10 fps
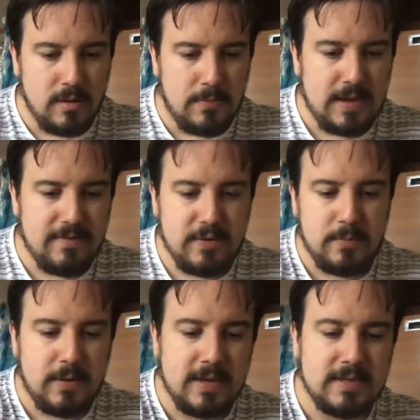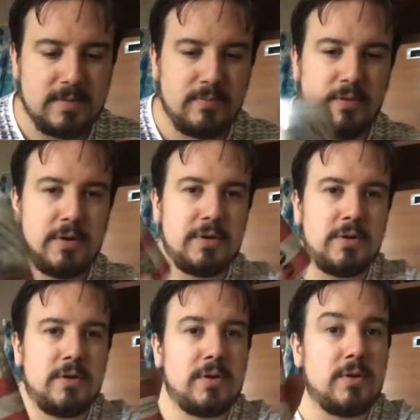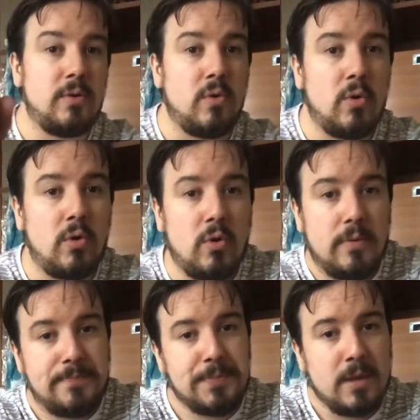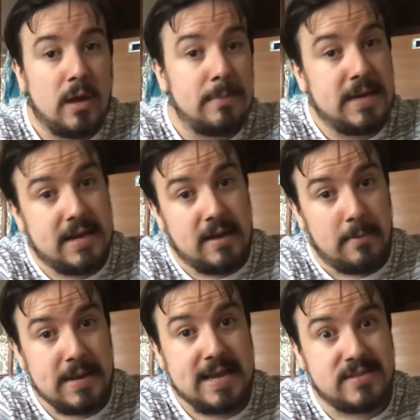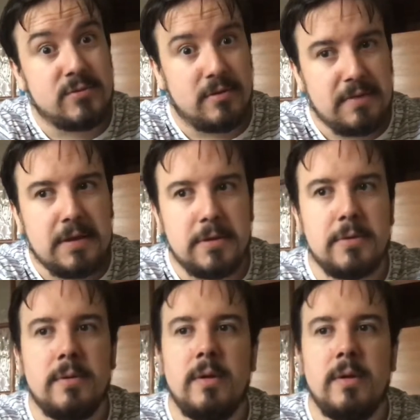But if you're buying some Brewdog, or I'm yet to review,